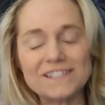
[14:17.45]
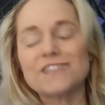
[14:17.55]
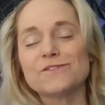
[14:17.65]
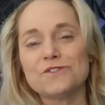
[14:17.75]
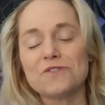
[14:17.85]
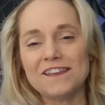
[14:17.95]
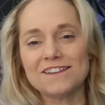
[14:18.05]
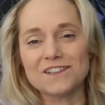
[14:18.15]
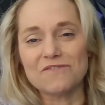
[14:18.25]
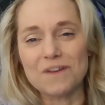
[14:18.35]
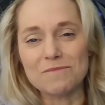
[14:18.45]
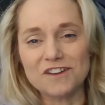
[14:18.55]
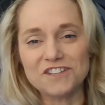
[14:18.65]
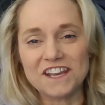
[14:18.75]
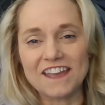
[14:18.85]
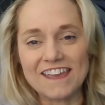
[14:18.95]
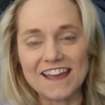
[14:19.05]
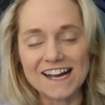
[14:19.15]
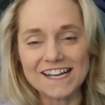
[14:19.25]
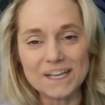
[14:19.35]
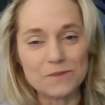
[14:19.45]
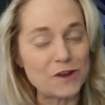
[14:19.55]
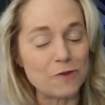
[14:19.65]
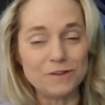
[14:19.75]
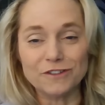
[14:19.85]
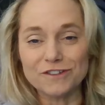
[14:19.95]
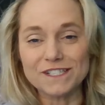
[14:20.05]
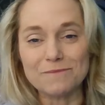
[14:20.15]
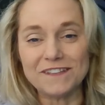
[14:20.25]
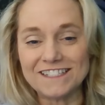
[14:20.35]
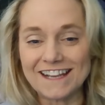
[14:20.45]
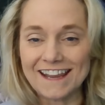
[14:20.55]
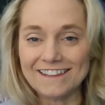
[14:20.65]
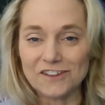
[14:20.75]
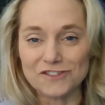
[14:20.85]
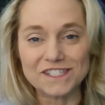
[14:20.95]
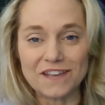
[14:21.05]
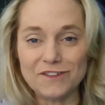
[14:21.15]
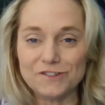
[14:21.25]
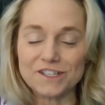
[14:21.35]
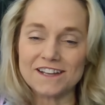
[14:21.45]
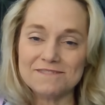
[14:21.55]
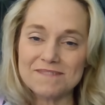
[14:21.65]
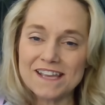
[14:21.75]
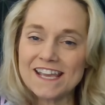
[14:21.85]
thanks for joining us at FemLogic AI, and we hope you learned something today that'll save you time